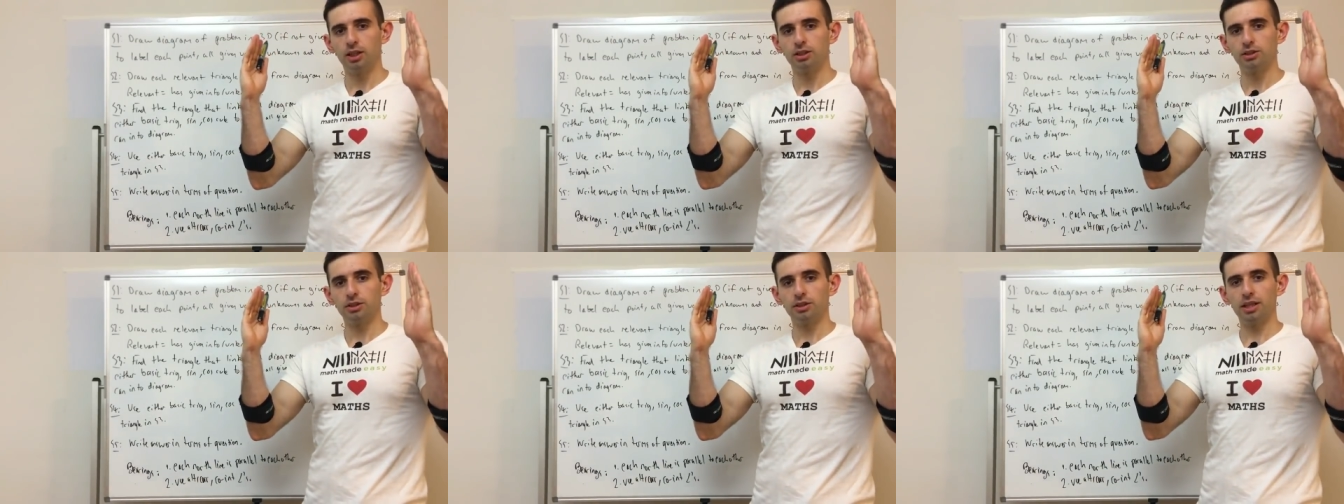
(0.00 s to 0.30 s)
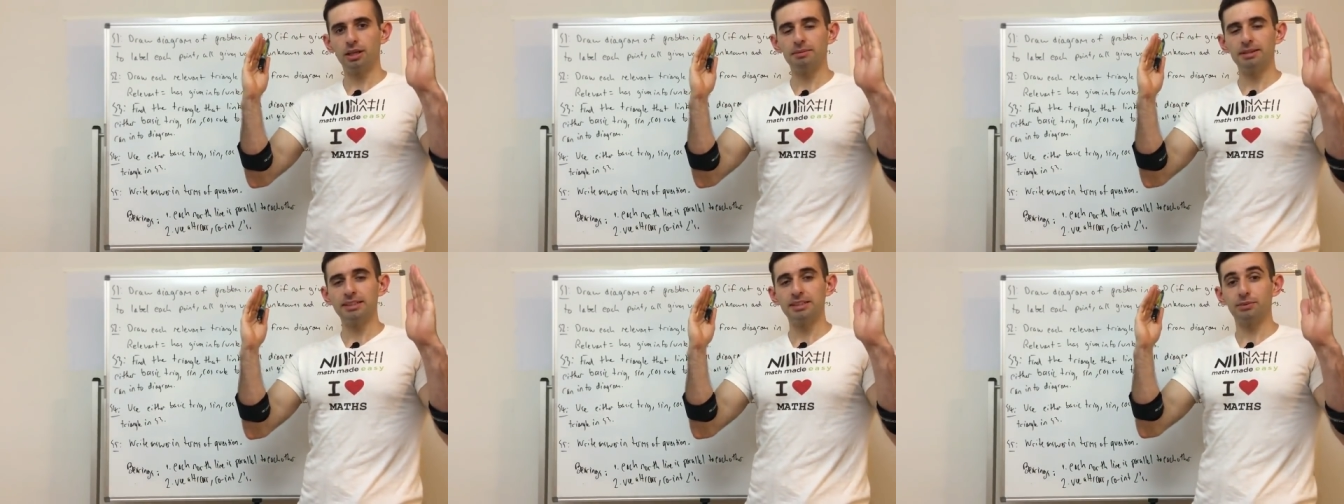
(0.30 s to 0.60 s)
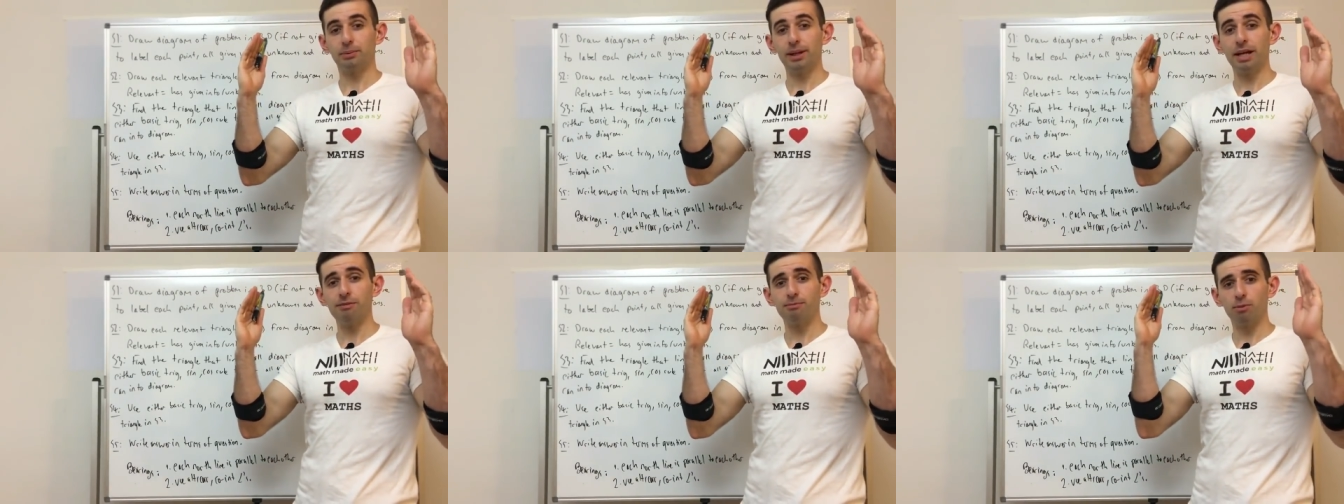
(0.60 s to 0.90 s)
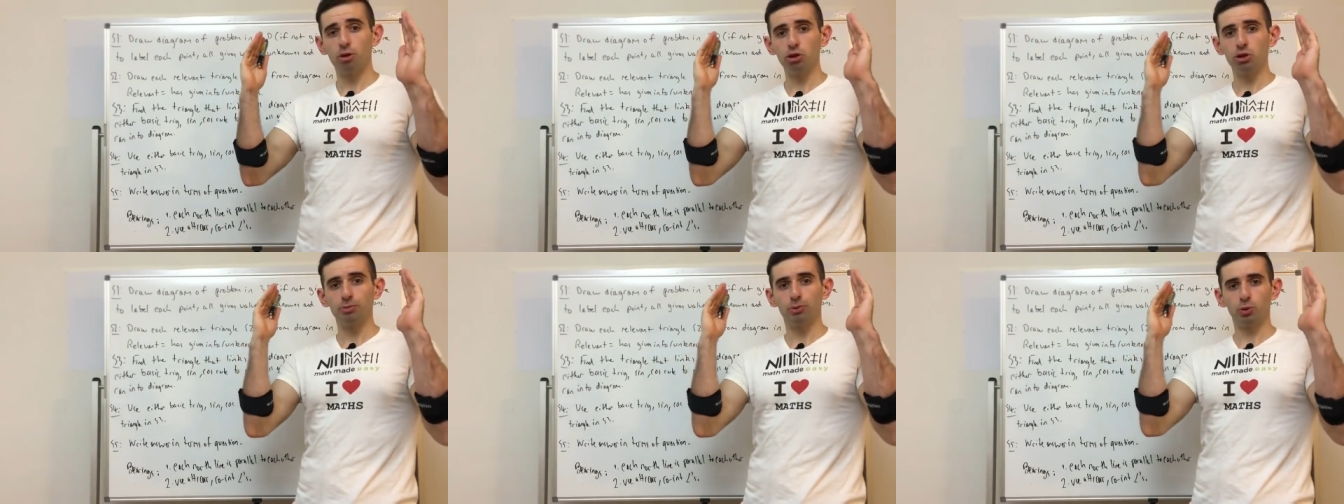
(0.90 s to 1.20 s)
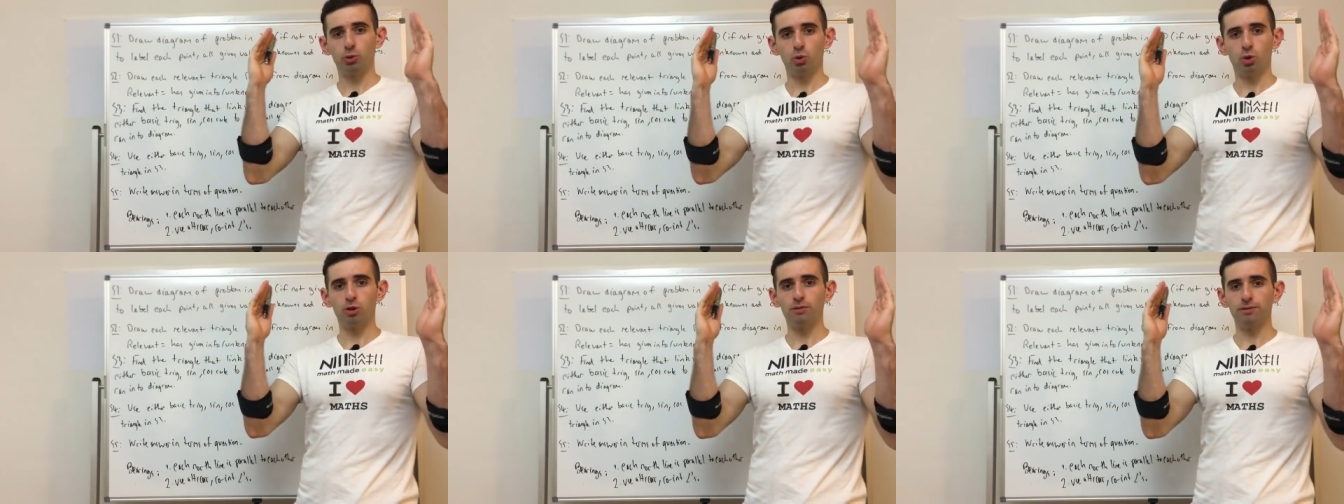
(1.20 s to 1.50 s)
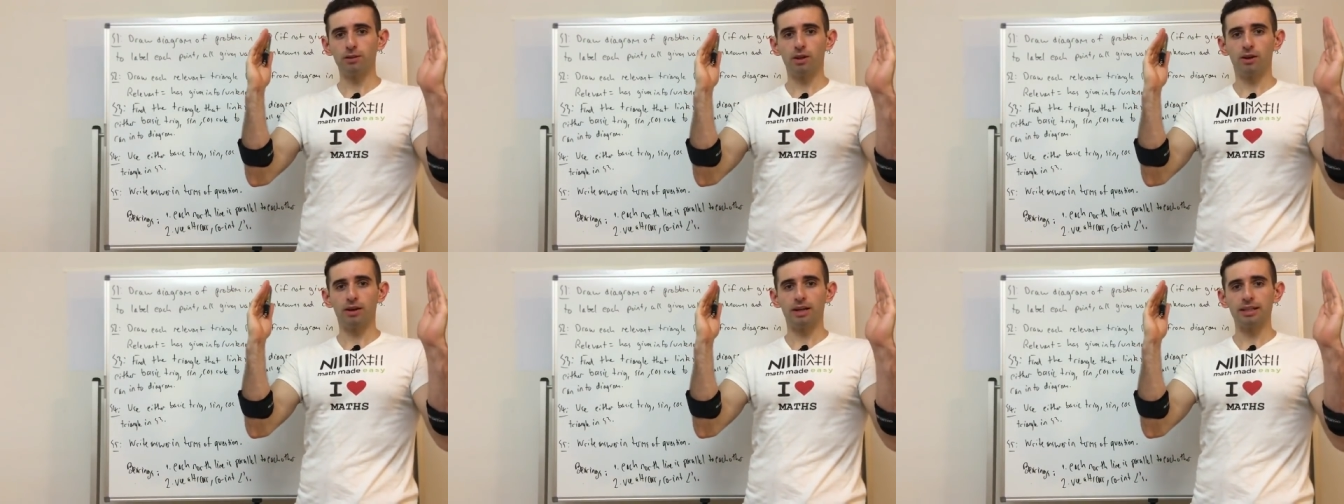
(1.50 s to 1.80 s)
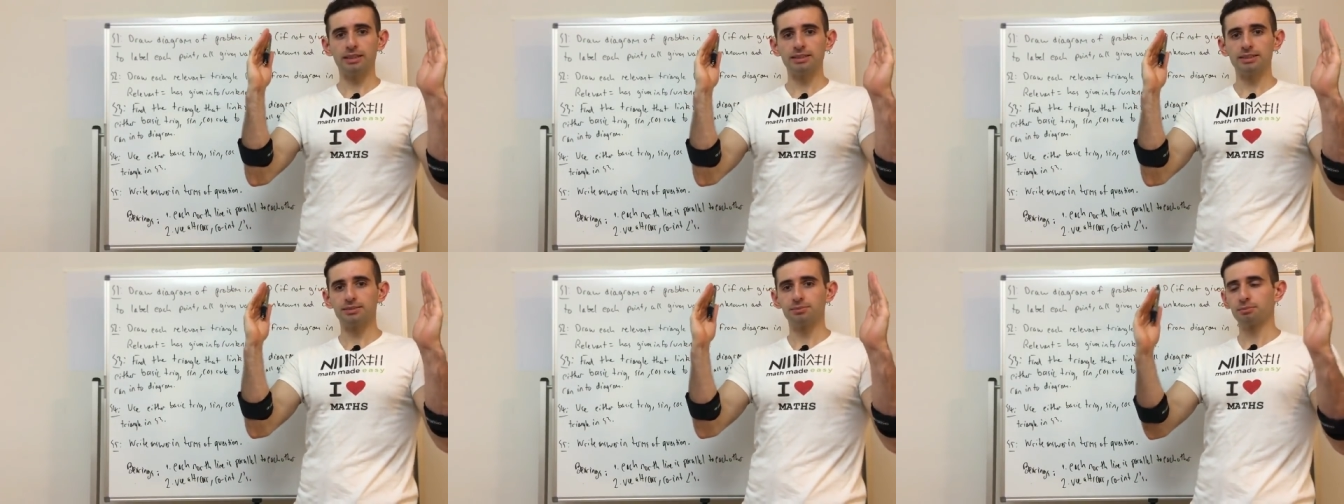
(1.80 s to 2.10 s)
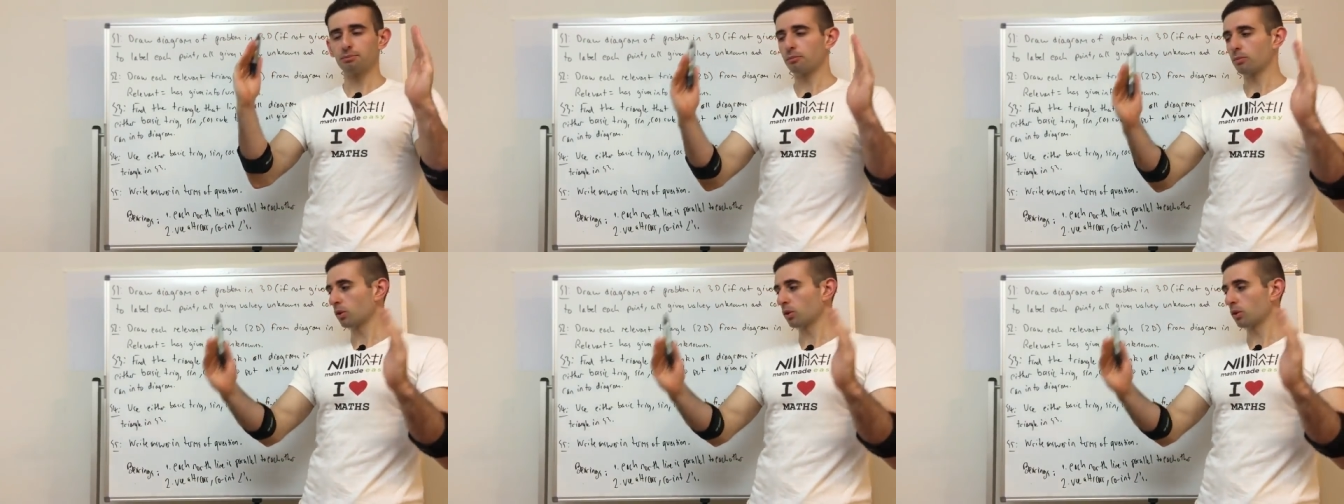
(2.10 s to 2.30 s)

So that means if we have multiple north lines,